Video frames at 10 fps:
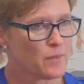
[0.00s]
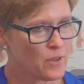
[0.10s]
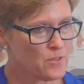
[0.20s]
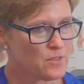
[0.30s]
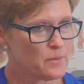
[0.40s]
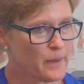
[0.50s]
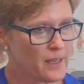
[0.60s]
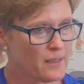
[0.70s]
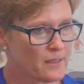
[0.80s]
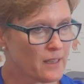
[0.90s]
most
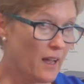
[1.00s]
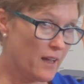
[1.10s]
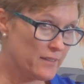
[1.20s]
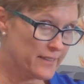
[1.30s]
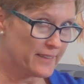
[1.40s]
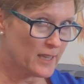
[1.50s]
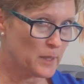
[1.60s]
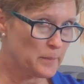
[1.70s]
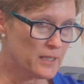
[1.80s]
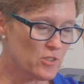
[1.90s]
about it, other than
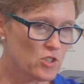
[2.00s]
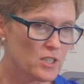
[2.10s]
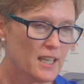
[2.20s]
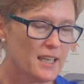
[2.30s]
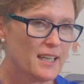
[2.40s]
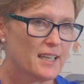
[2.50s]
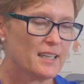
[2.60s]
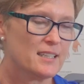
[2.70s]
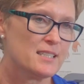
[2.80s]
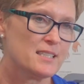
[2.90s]
the beach,
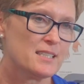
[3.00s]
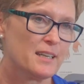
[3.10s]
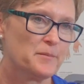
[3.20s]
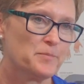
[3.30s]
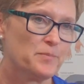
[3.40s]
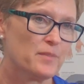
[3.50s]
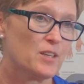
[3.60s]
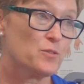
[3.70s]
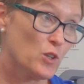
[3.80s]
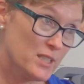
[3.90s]
is
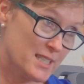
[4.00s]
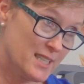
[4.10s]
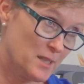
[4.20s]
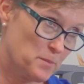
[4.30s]
the volunteer